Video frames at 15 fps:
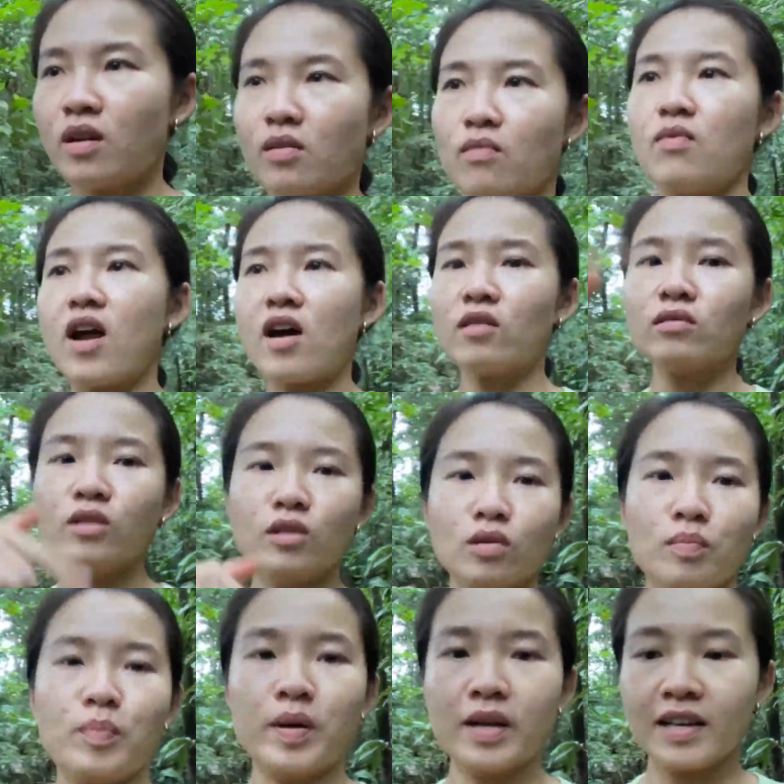round
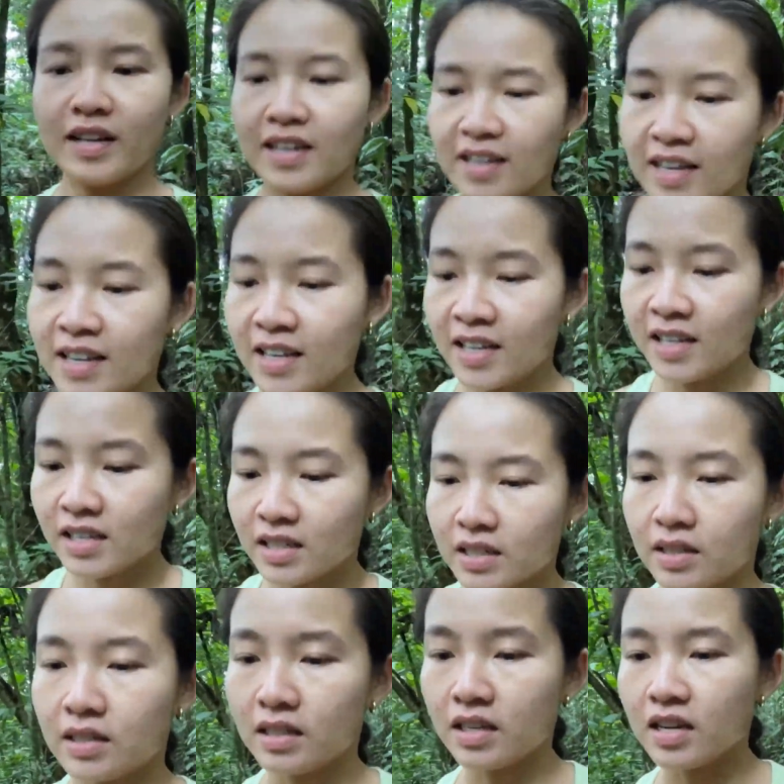loop
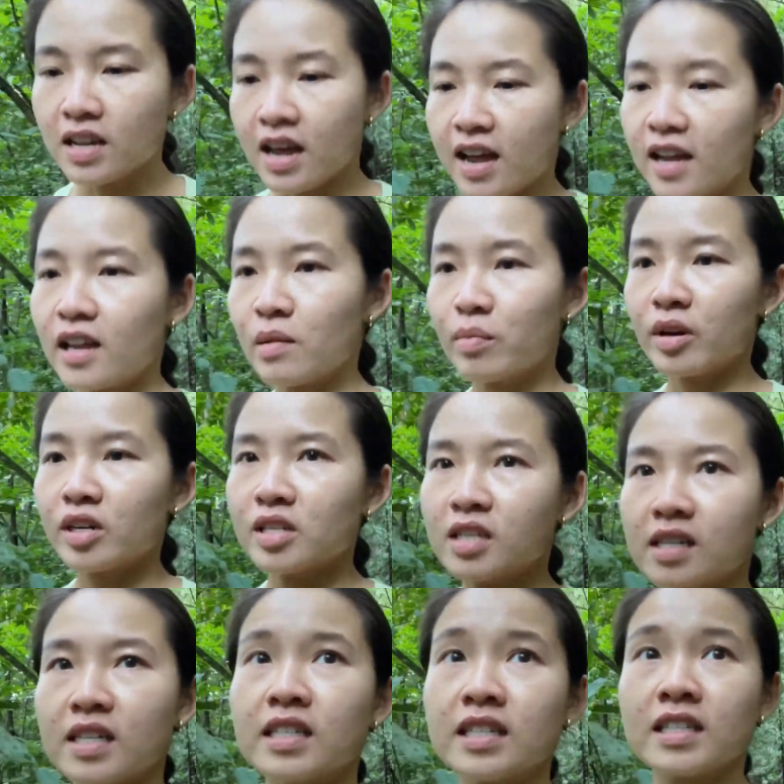to see the hanging
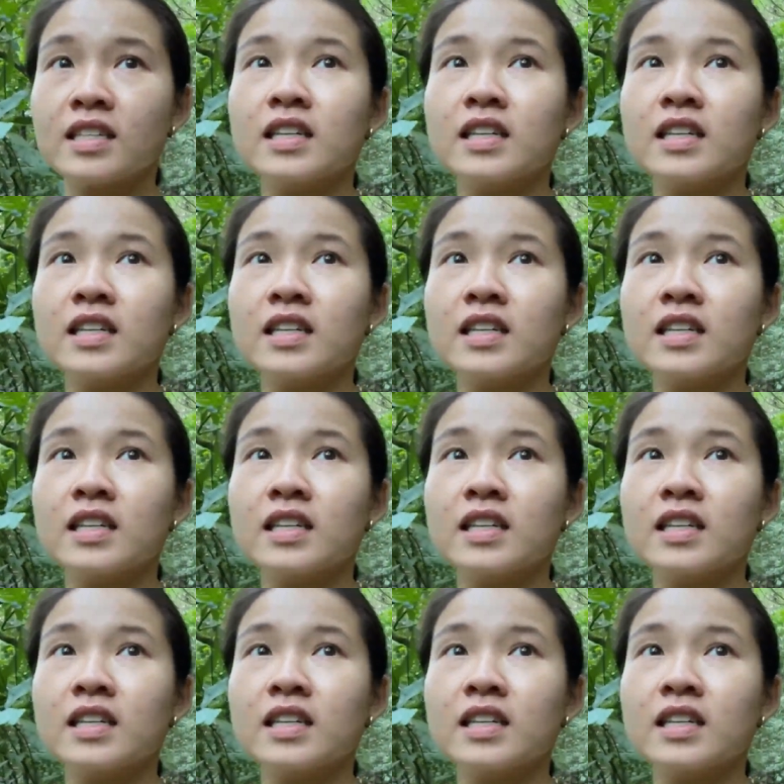bridges.